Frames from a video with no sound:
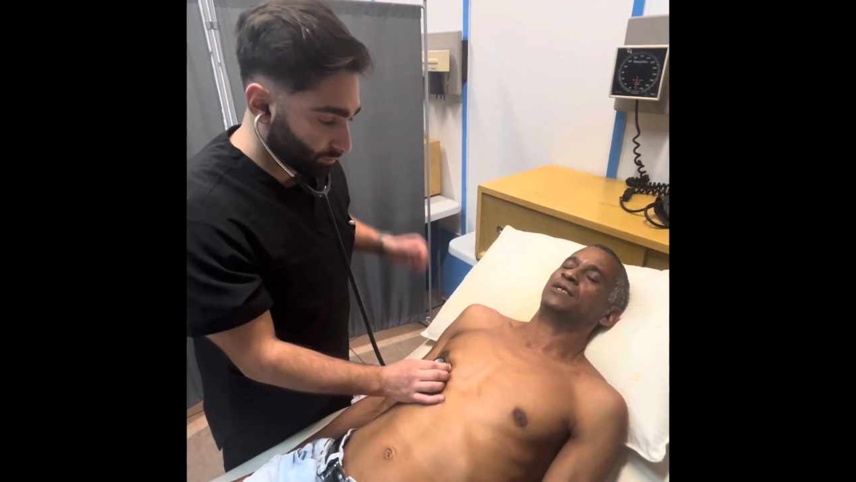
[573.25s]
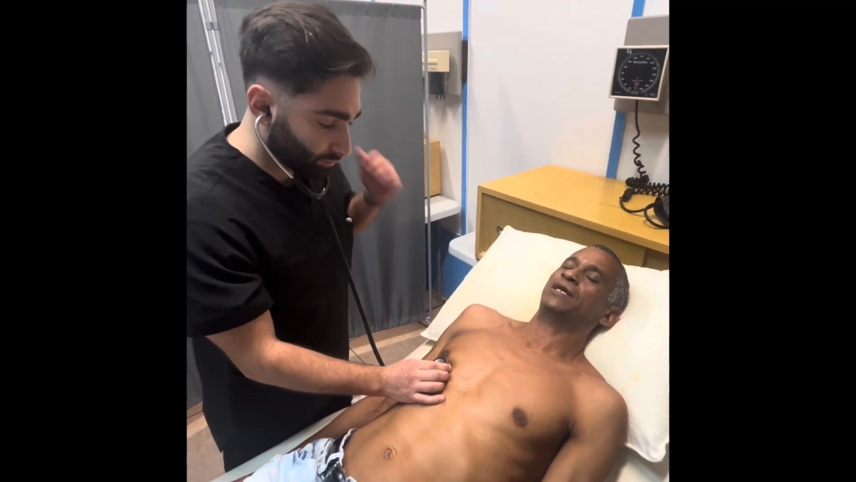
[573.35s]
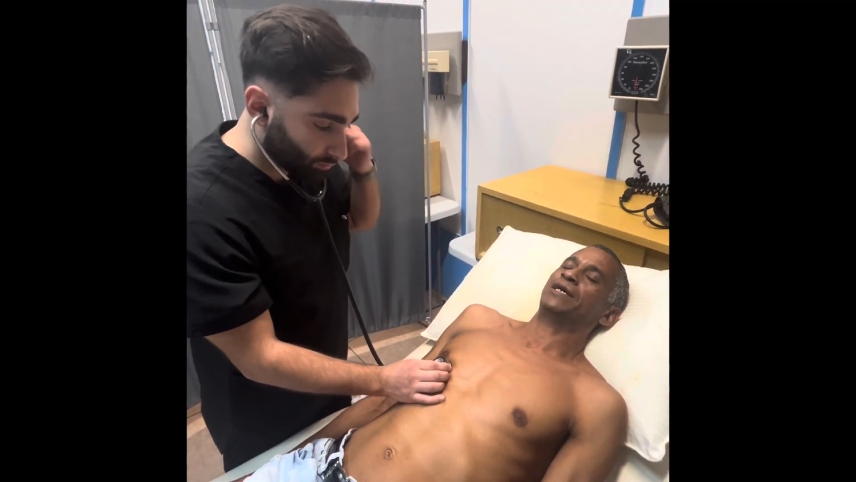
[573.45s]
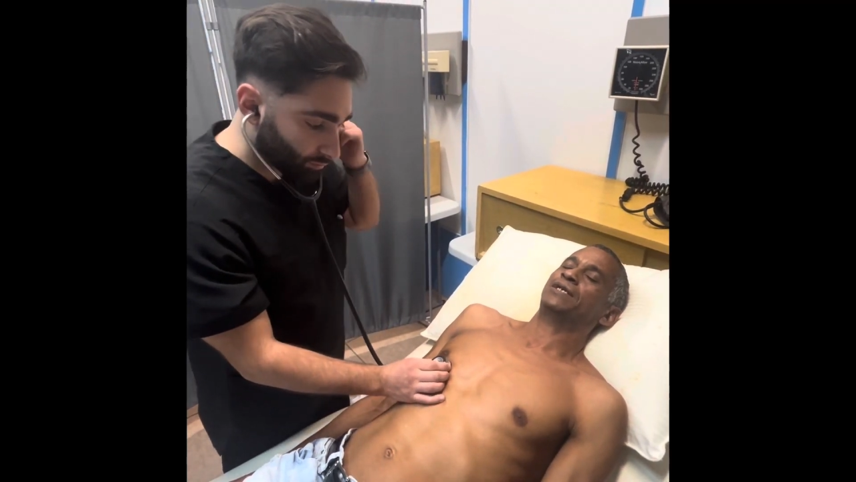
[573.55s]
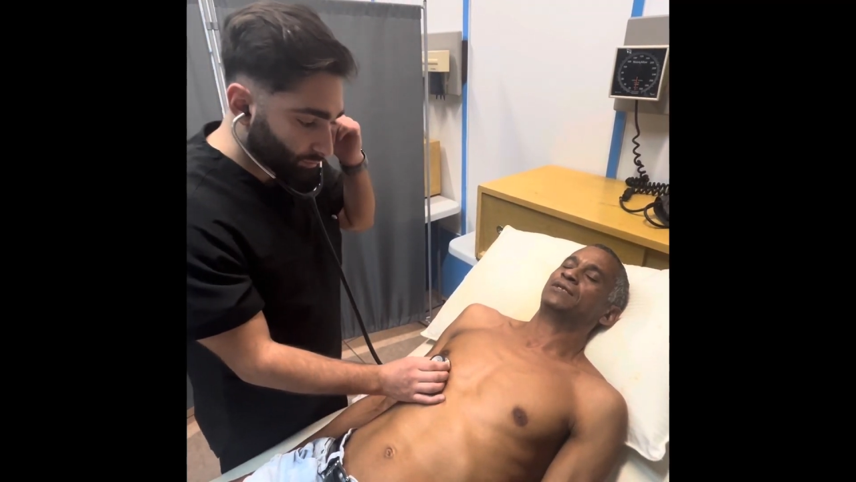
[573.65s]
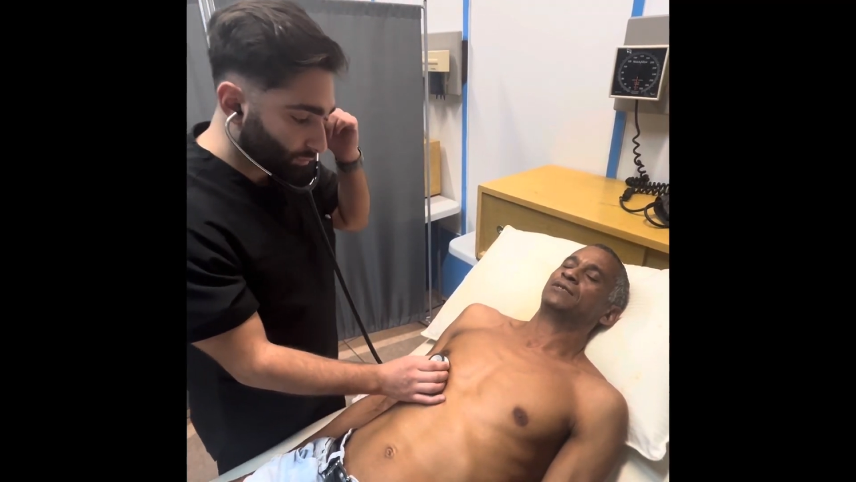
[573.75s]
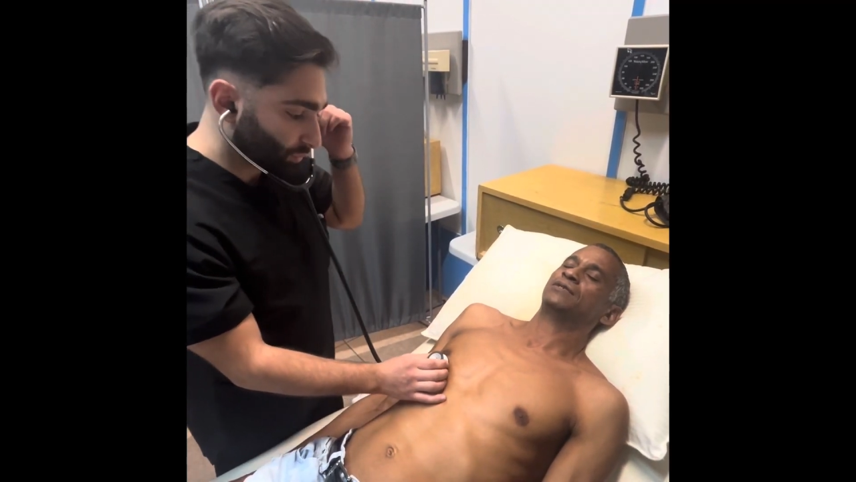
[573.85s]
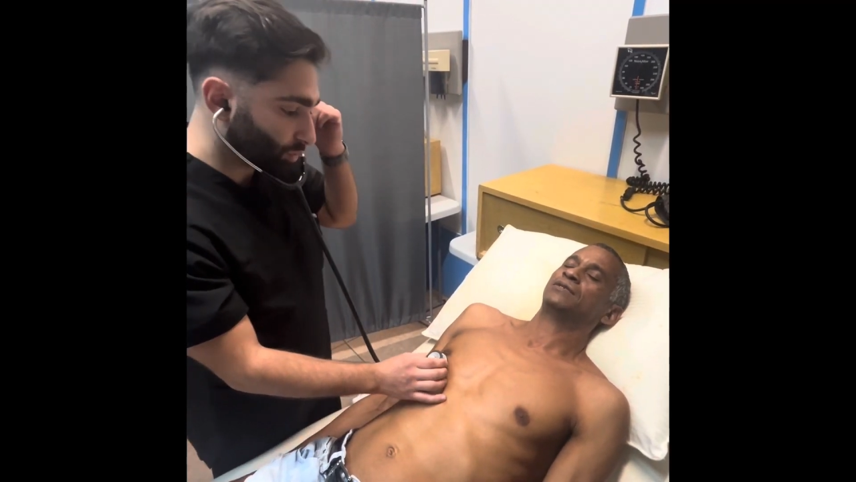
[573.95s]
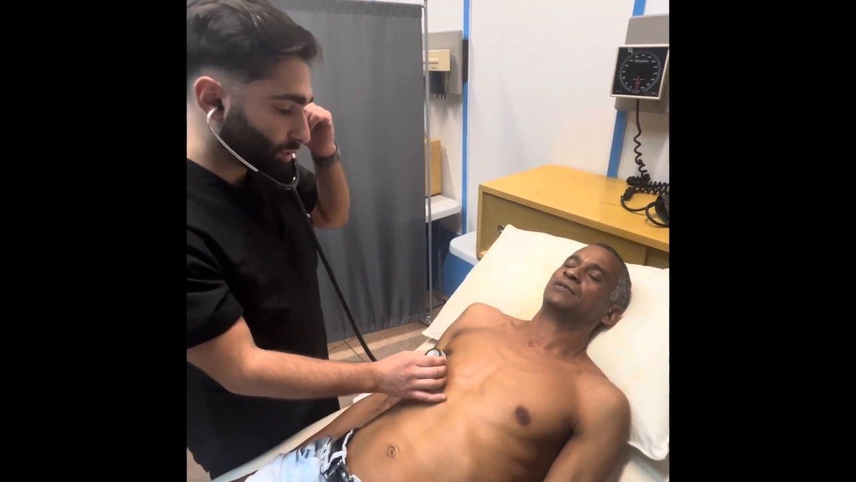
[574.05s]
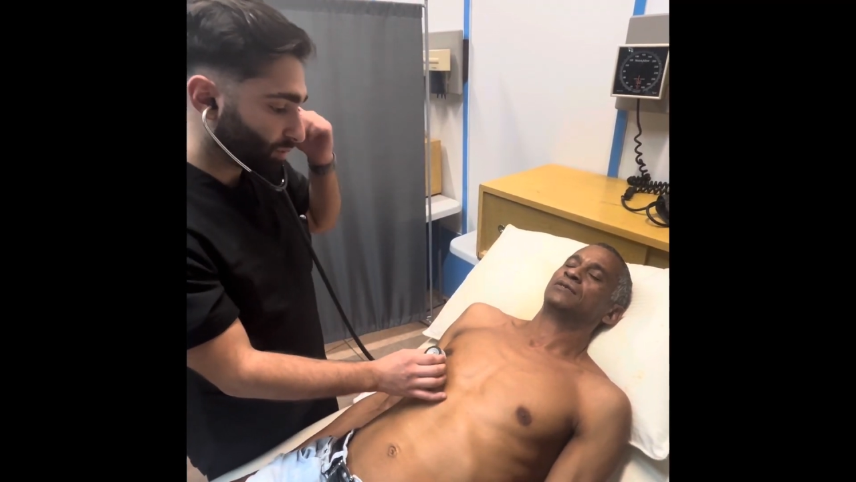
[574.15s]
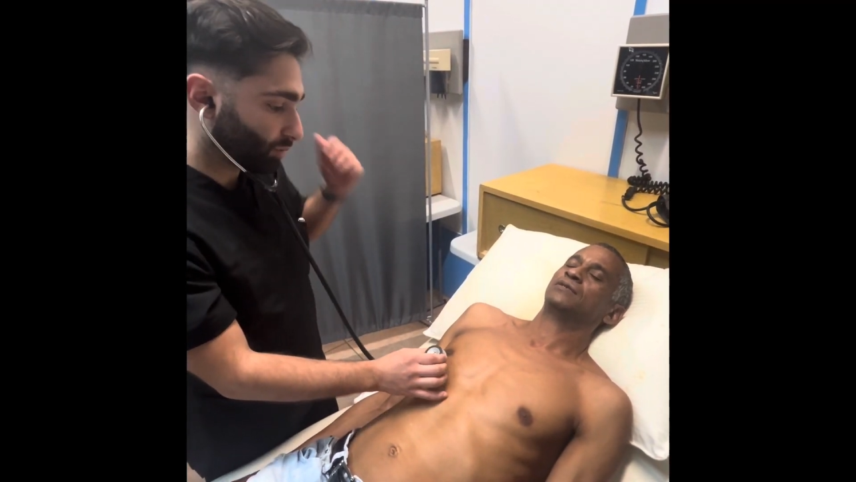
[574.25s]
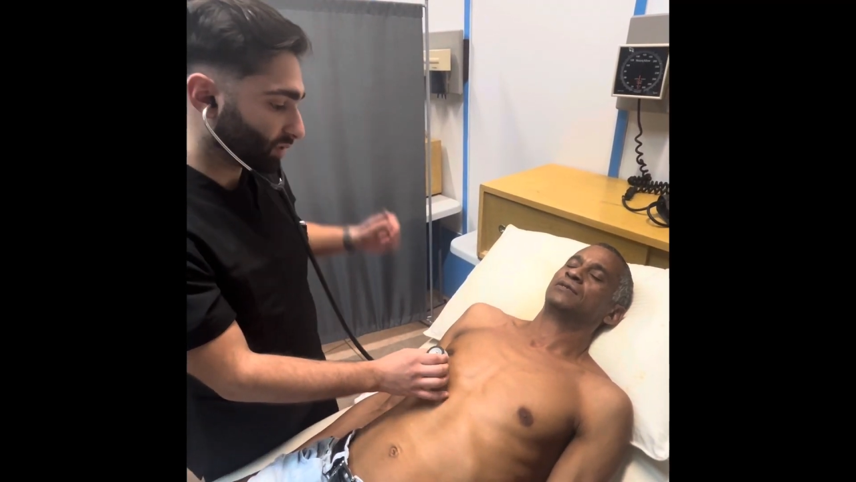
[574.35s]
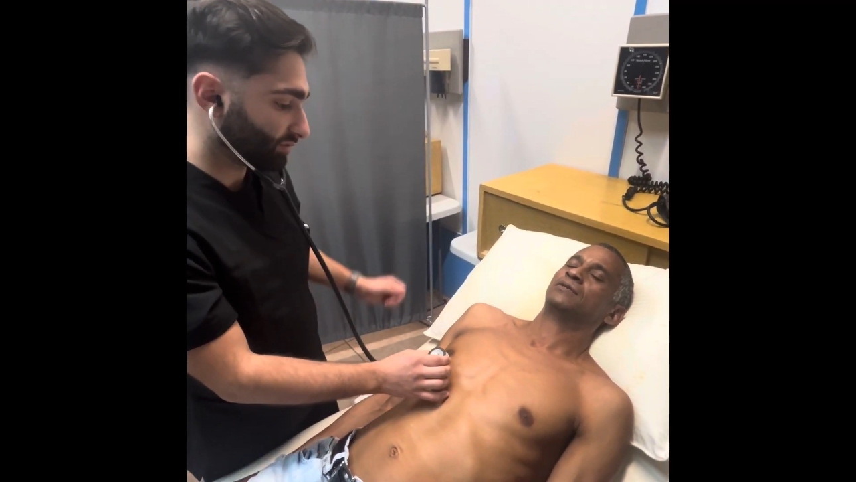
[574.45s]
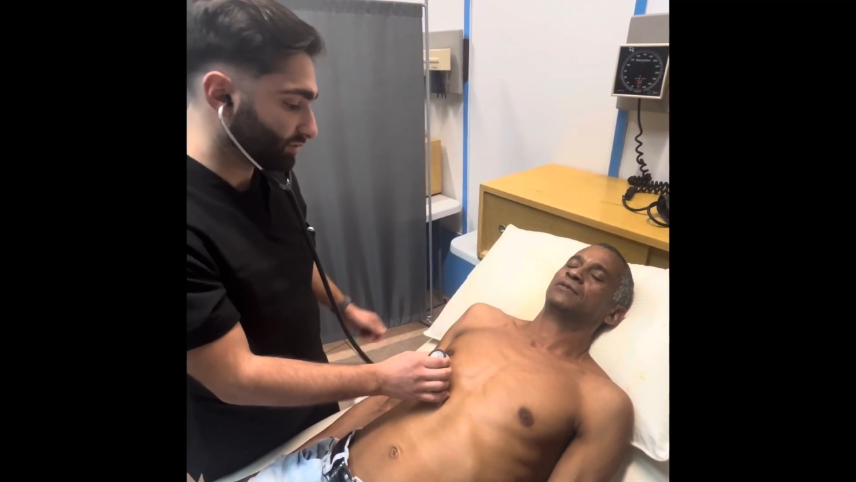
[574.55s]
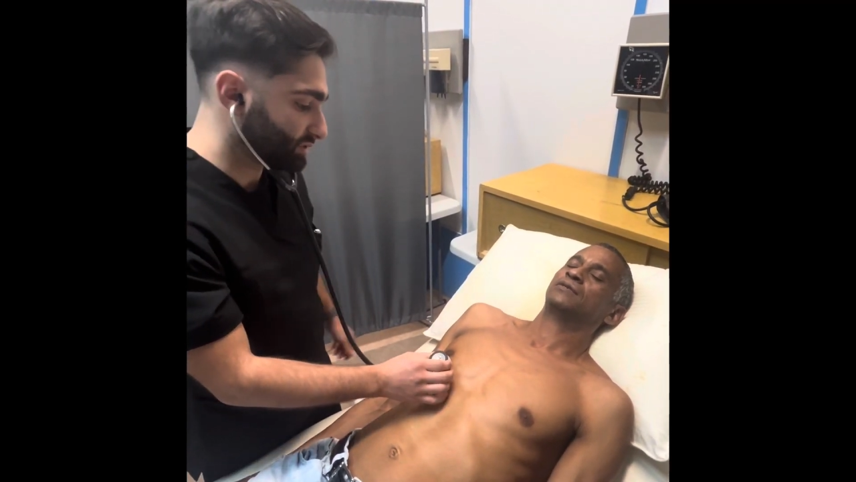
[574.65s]
would be a barrel
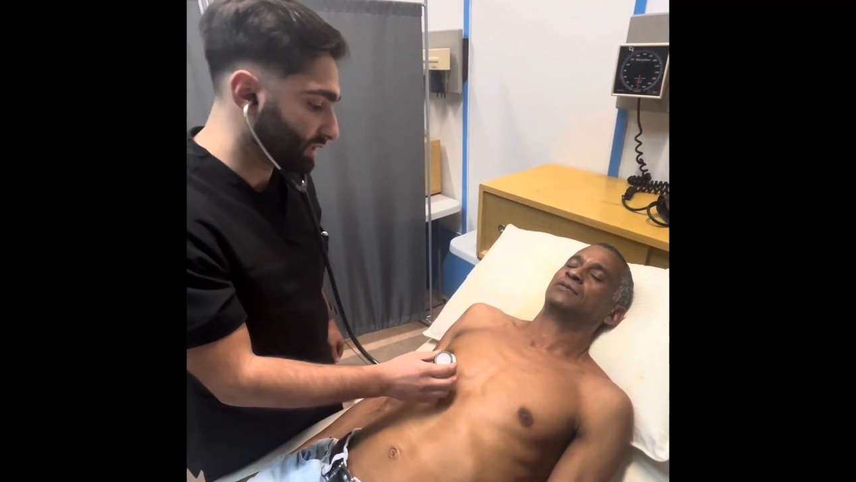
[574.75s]
chest,